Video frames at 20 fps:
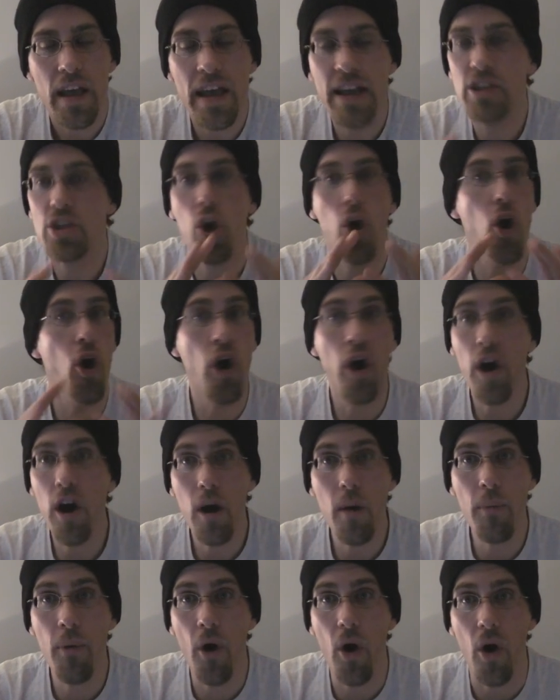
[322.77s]
It's
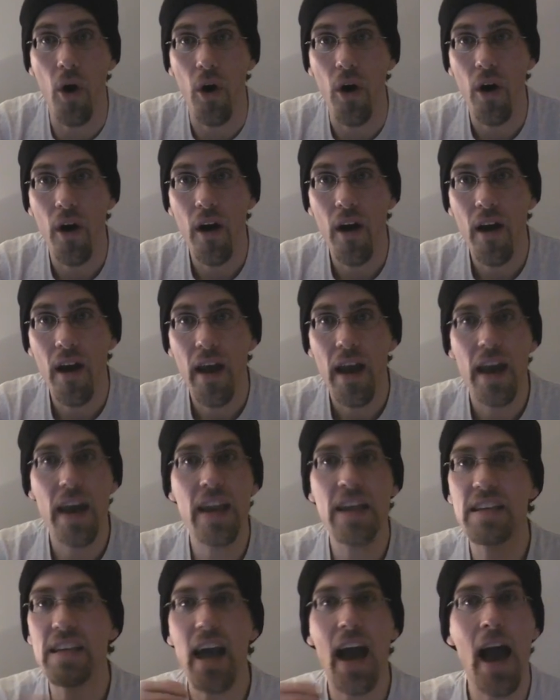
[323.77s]
horrible.
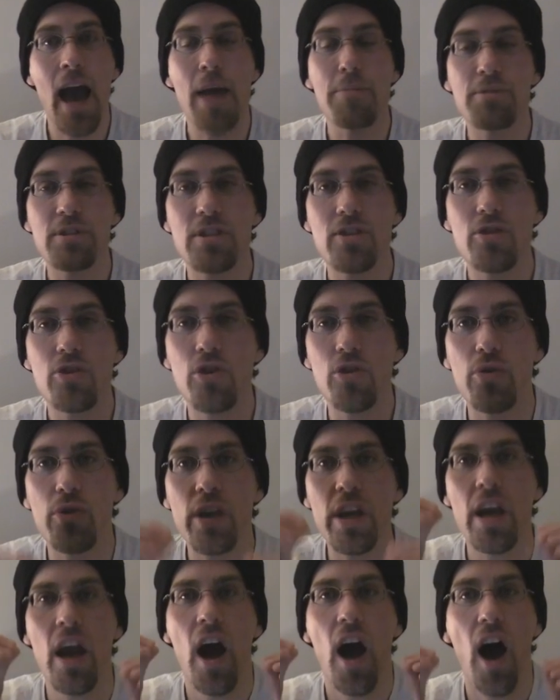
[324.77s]
It is
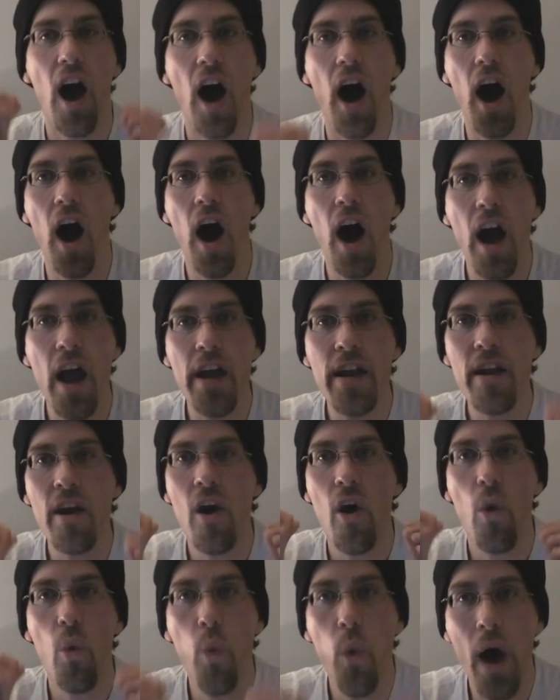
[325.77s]
absolutely
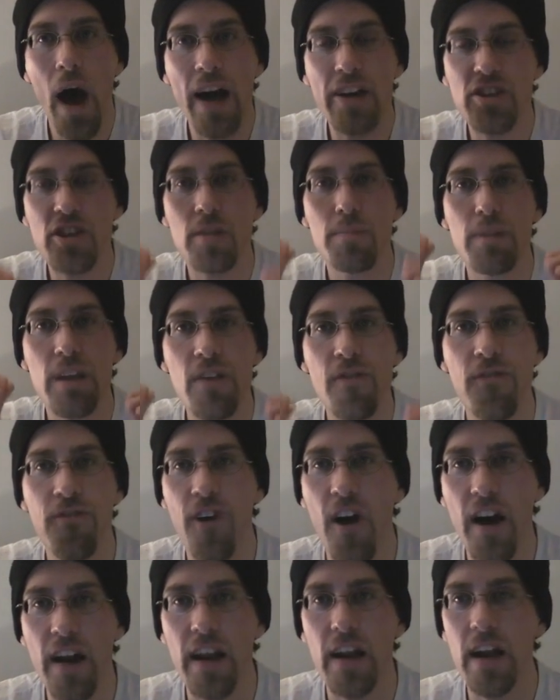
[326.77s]
unwatchably
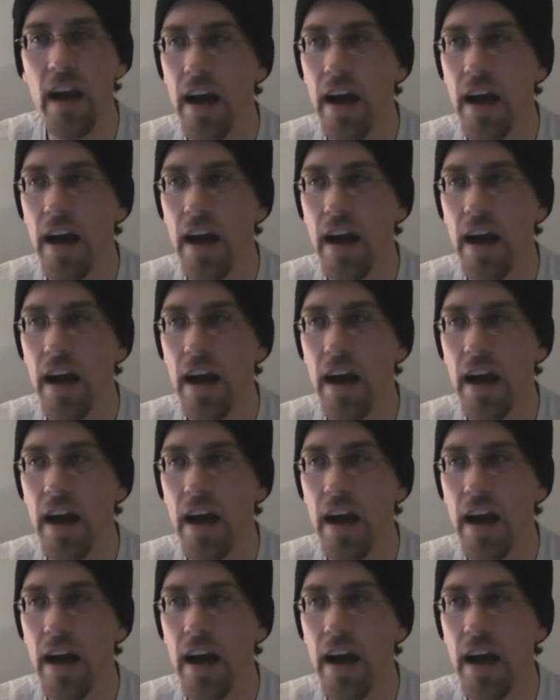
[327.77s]
funny.